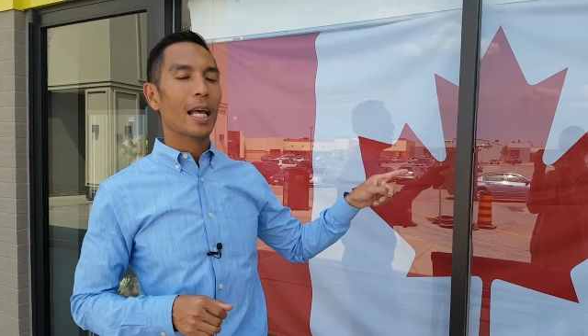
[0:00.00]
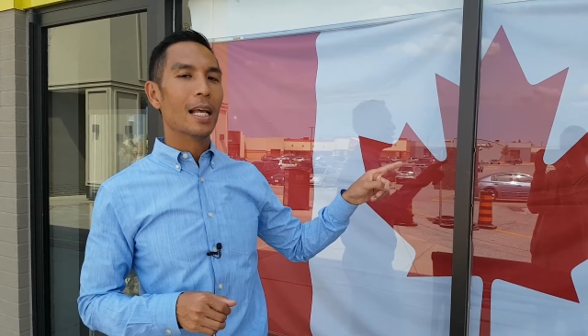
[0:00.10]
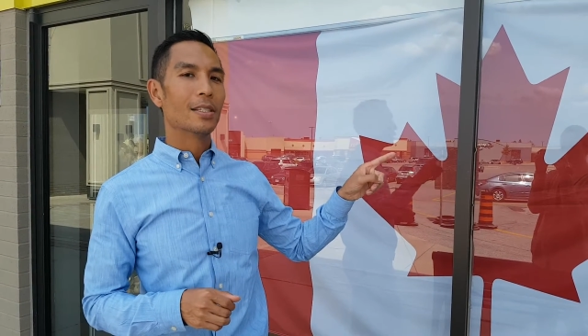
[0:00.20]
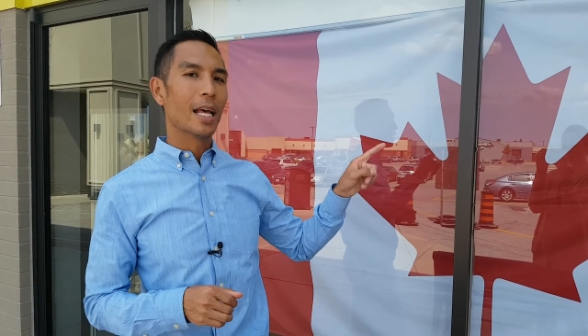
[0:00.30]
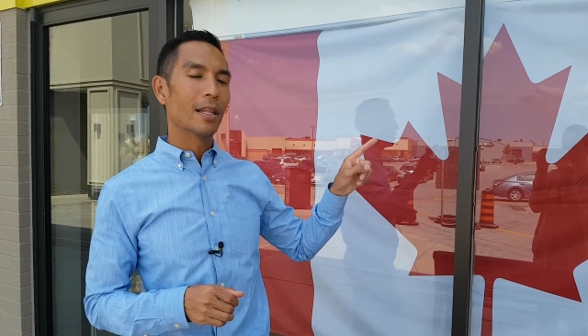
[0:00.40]

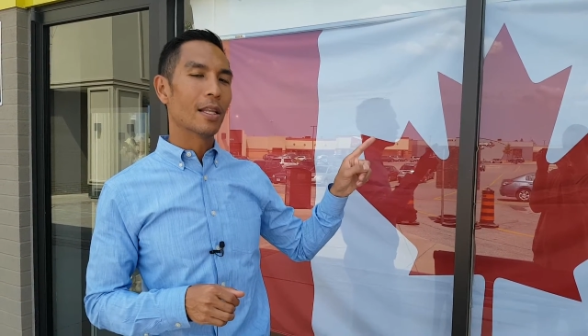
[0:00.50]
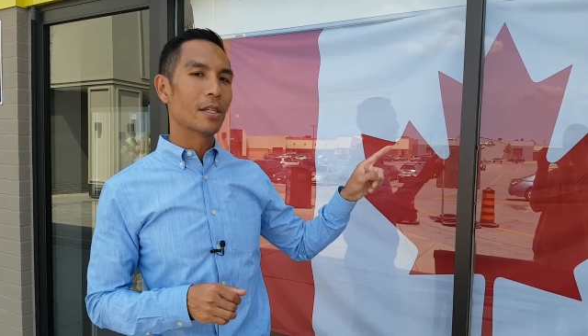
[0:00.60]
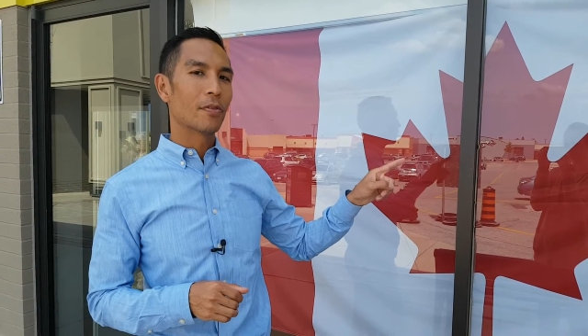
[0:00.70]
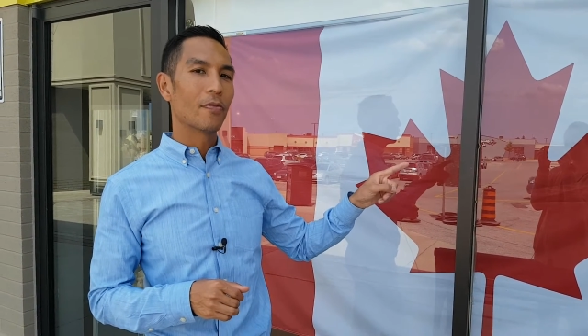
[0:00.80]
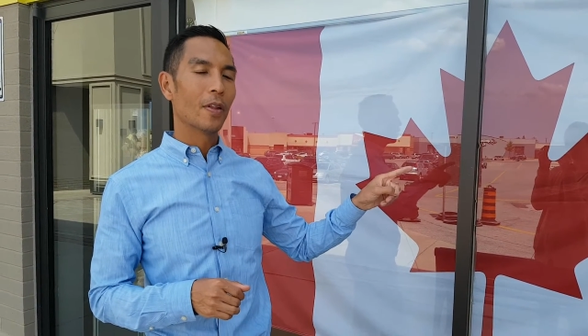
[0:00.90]
is that
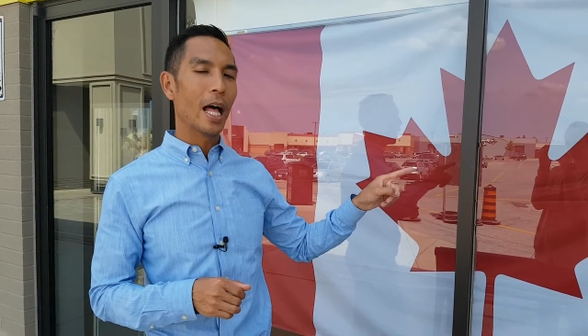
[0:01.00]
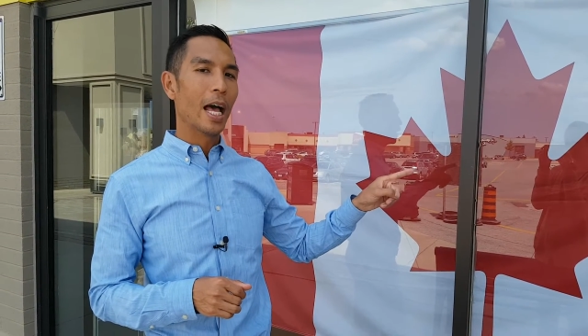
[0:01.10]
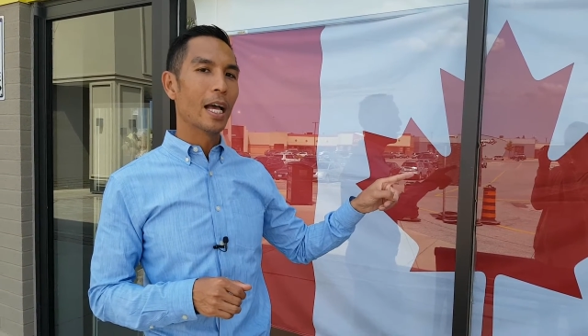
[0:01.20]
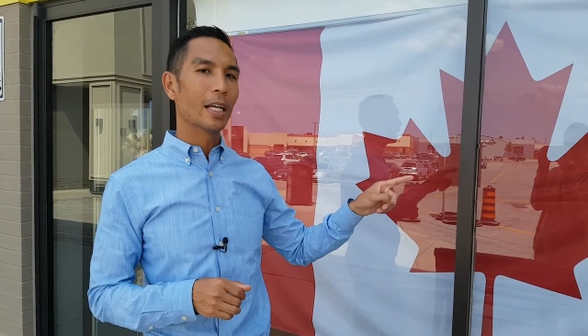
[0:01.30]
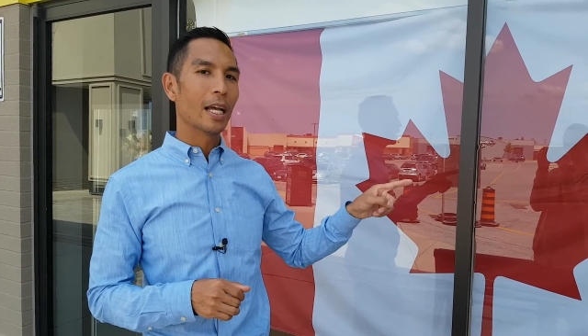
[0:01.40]
this
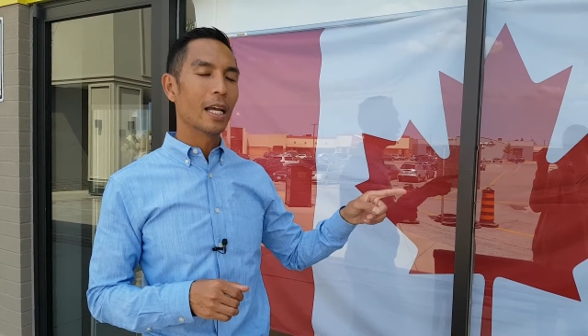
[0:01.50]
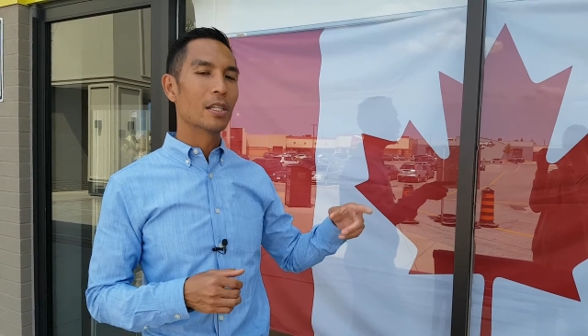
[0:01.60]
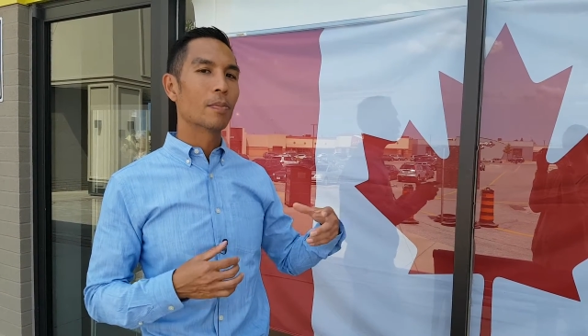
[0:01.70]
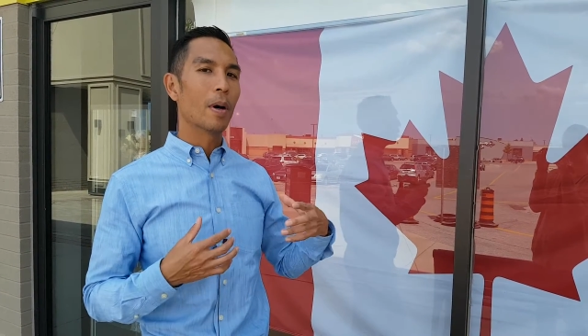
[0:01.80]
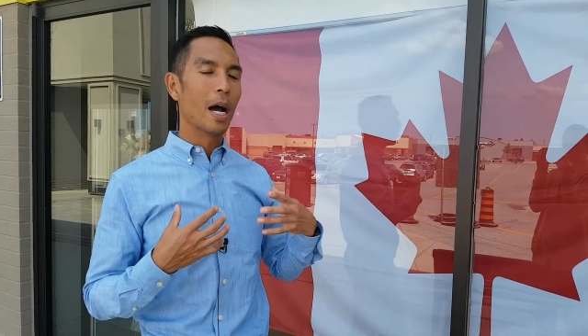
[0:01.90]
flag
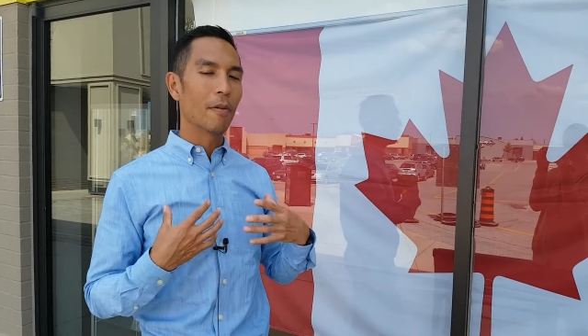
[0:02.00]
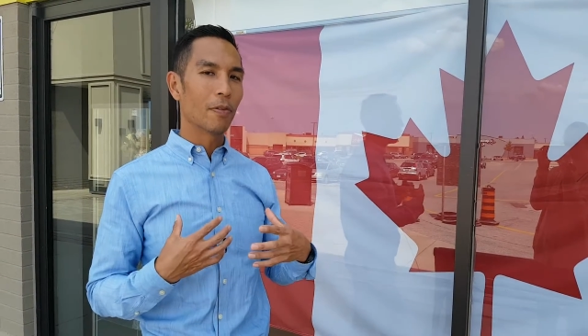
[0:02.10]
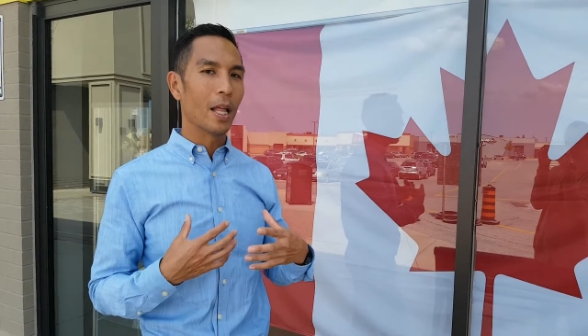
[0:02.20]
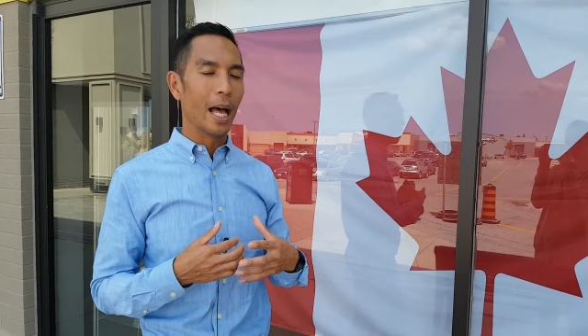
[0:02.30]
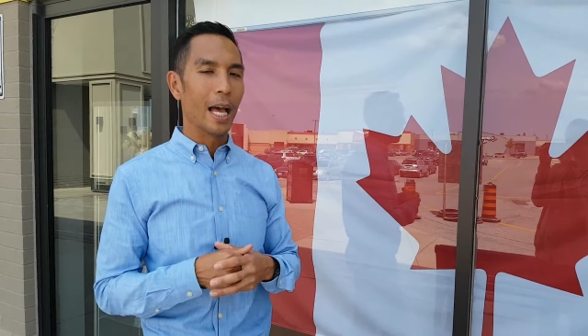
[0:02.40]
is my
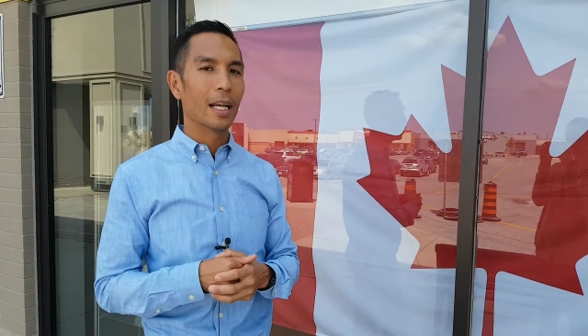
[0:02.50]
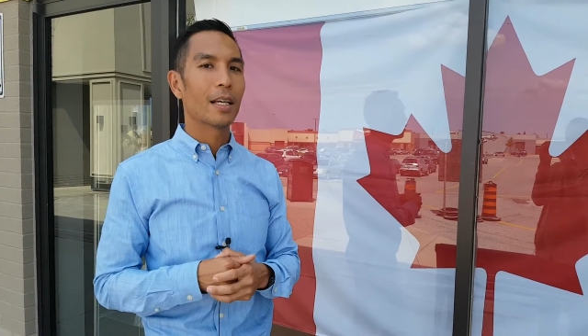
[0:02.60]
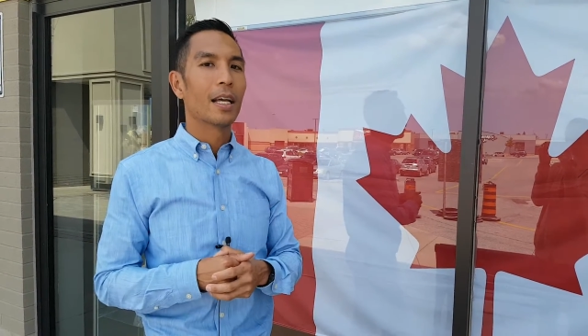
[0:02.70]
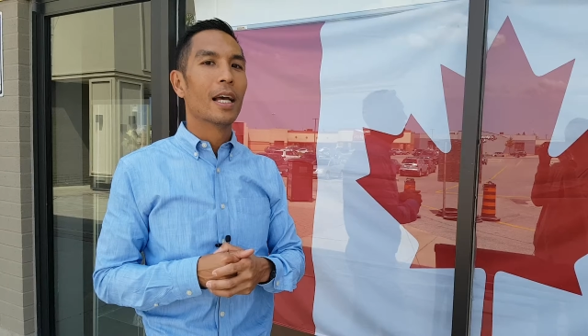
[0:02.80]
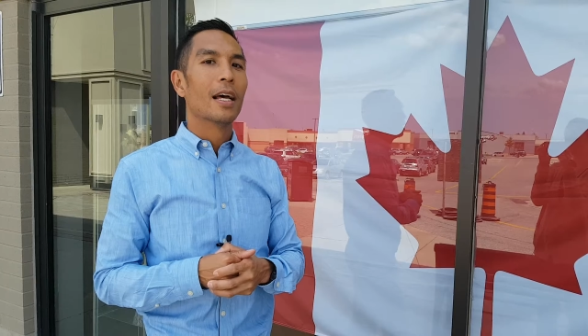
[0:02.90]
flag